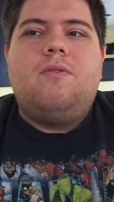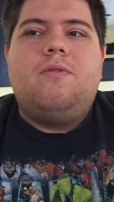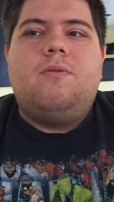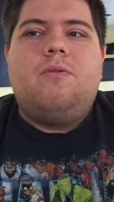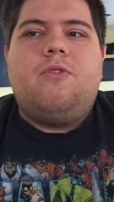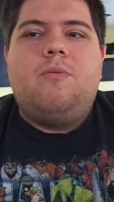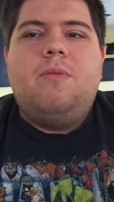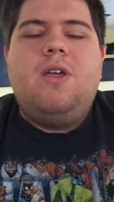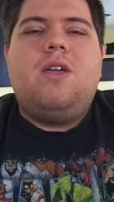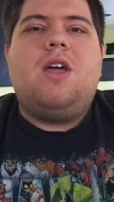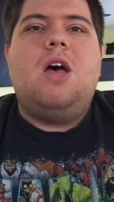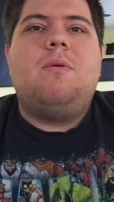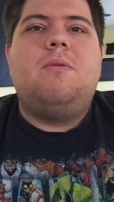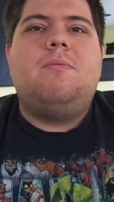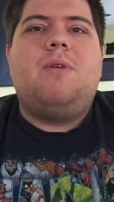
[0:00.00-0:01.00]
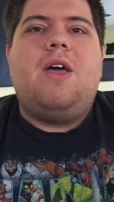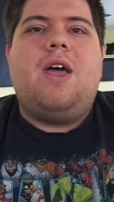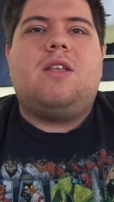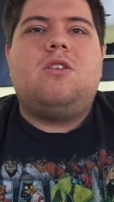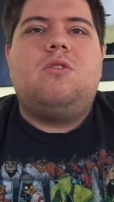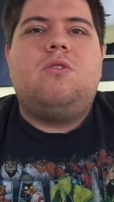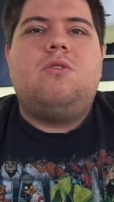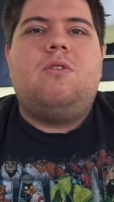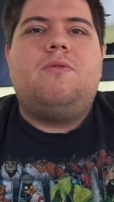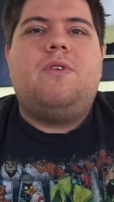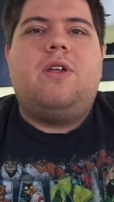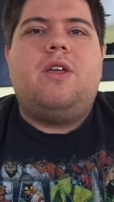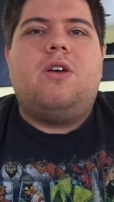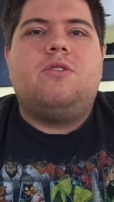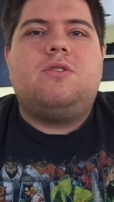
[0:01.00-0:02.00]
for me coming back to doing
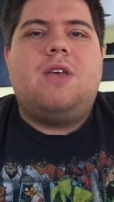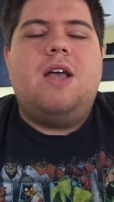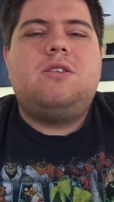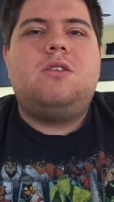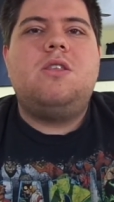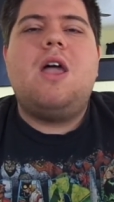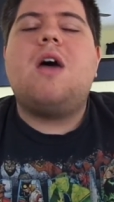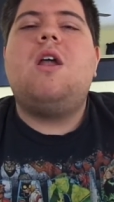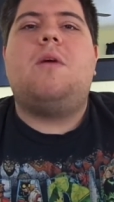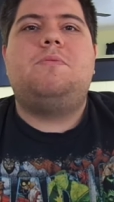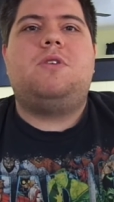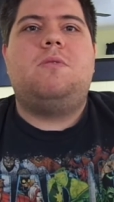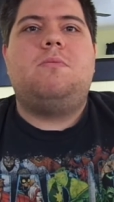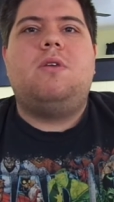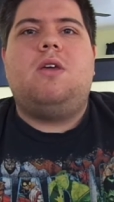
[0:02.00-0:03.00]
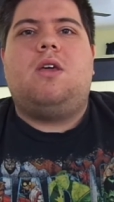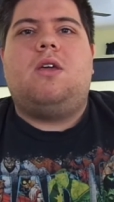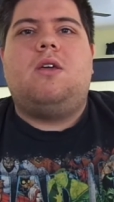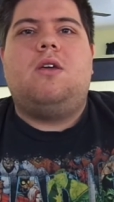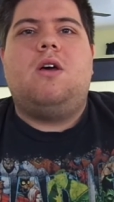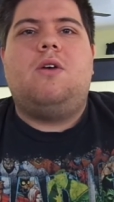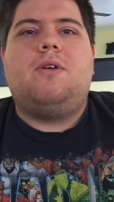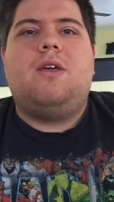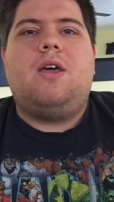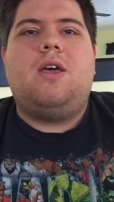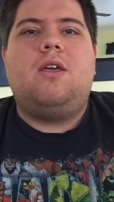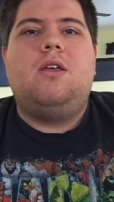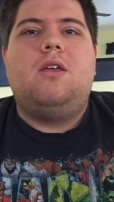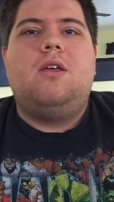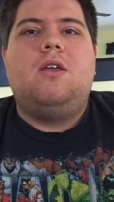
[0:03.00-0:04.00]
videos, that's not up to me,
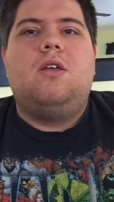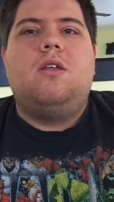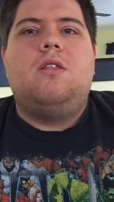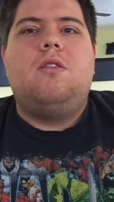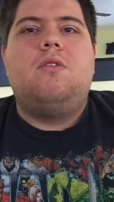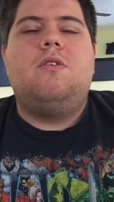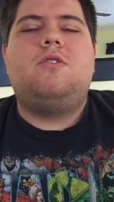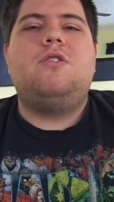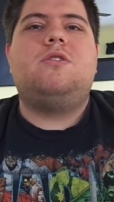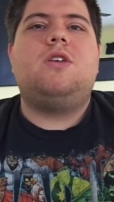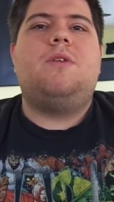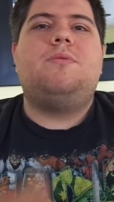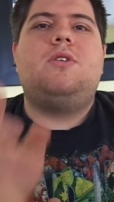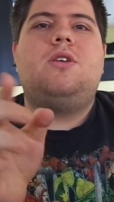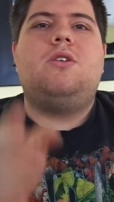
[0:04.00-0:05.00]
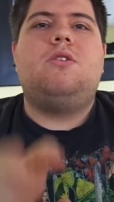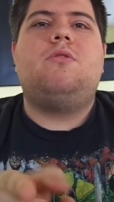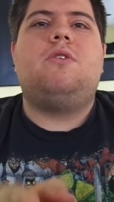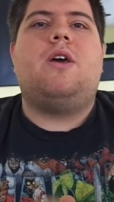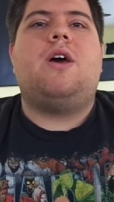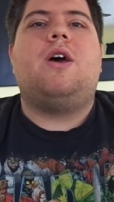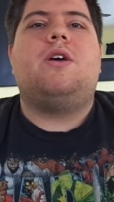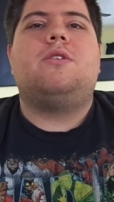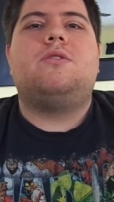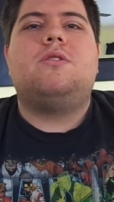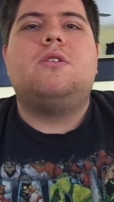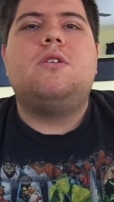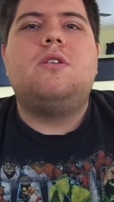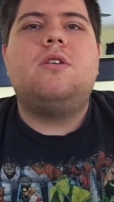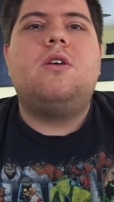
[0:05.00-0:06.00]
okay? This is up to you guys.
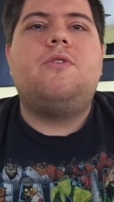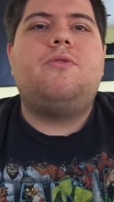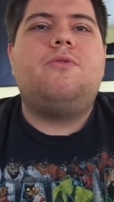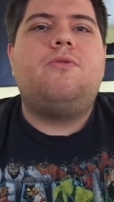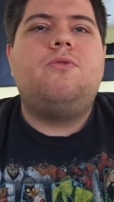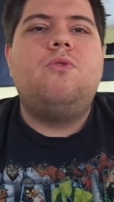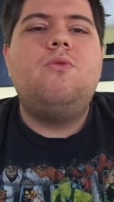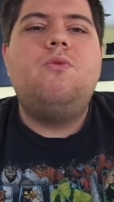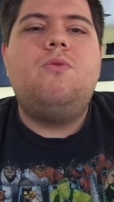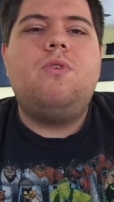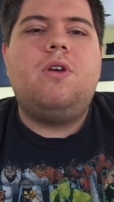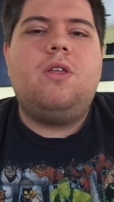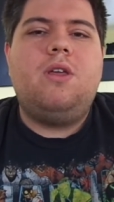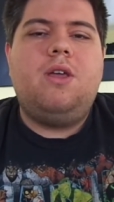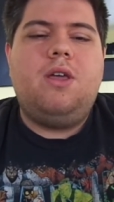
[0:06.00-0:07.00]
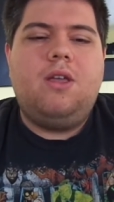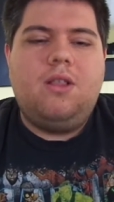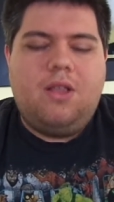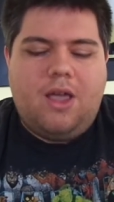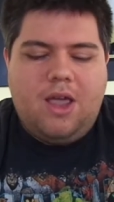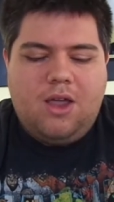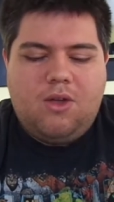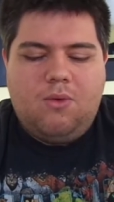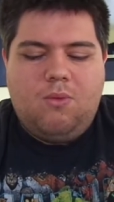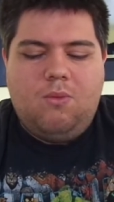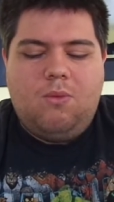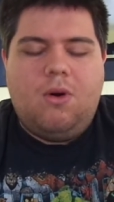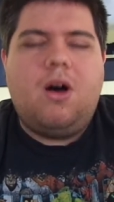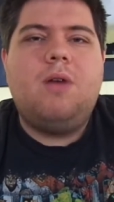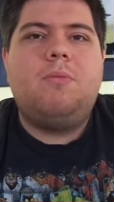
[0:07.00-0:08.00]
If you really, like,
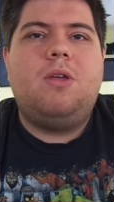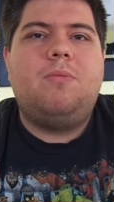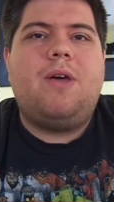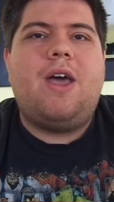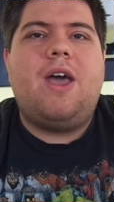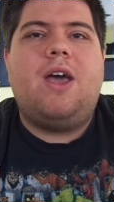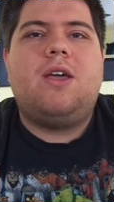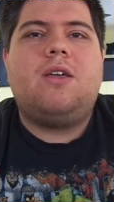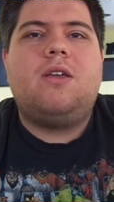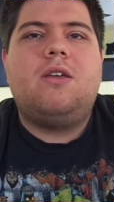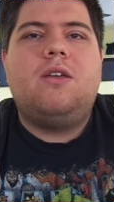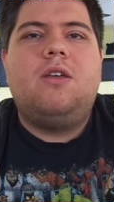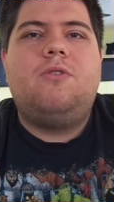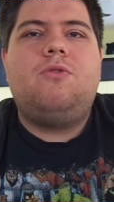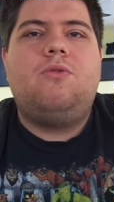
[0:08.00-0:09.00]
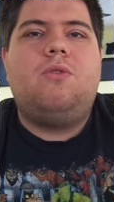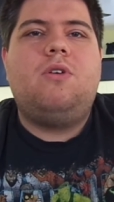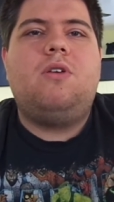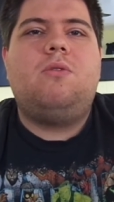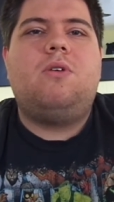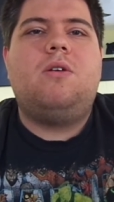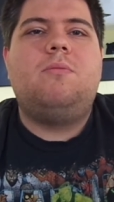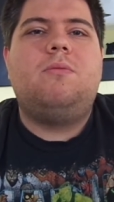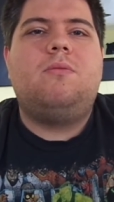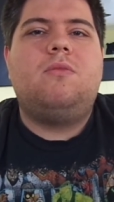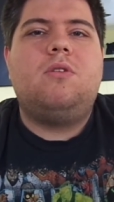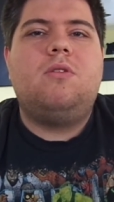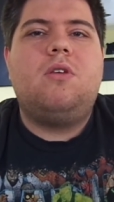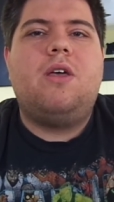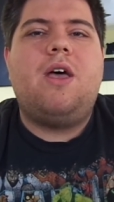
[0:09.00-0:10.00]
want me back, if you really want
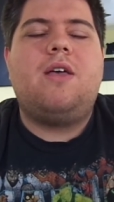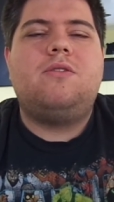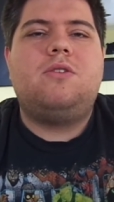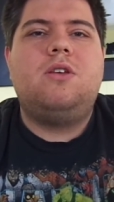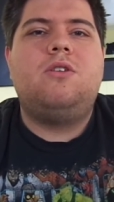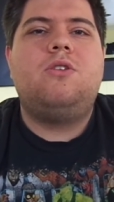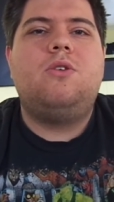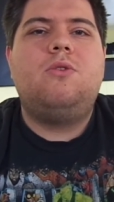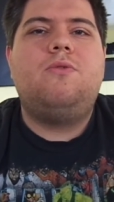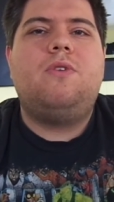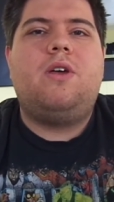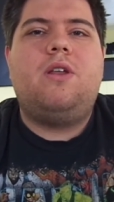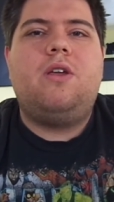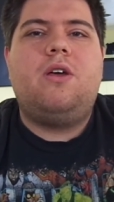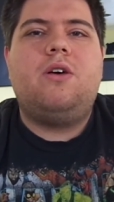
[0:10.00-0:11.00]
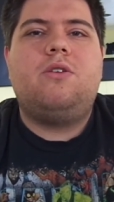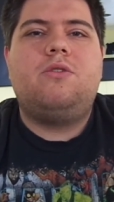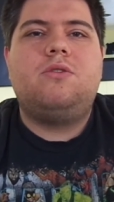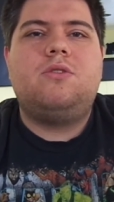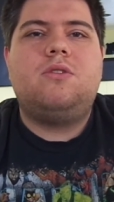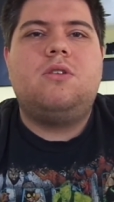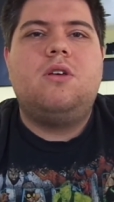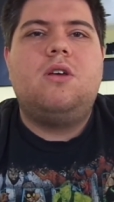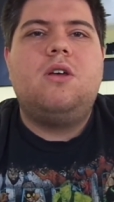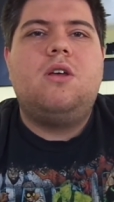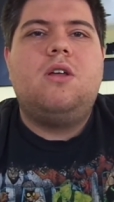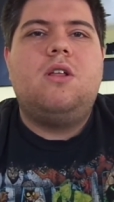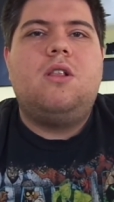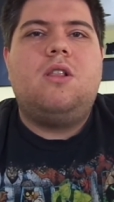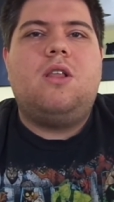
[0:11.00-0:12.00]
to see new videos,
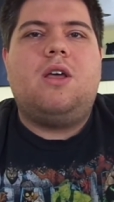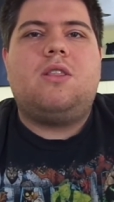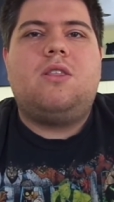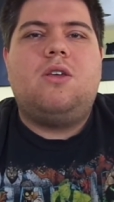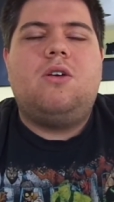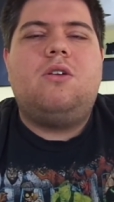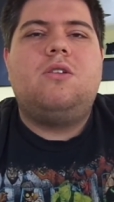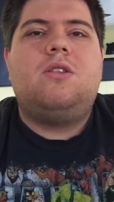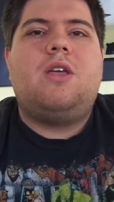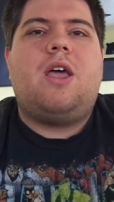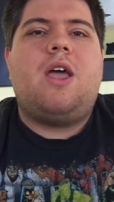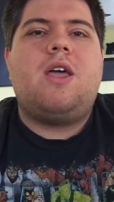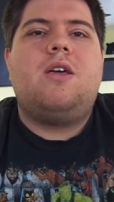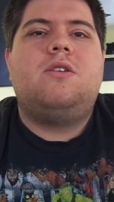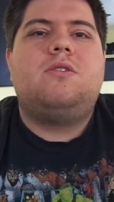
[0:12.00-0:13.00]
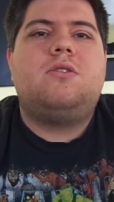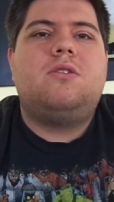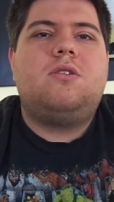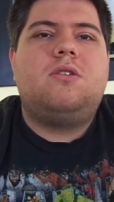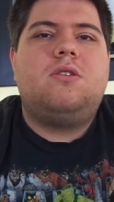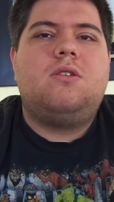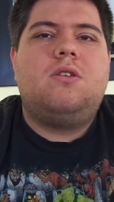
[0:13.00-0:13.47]
like the old days,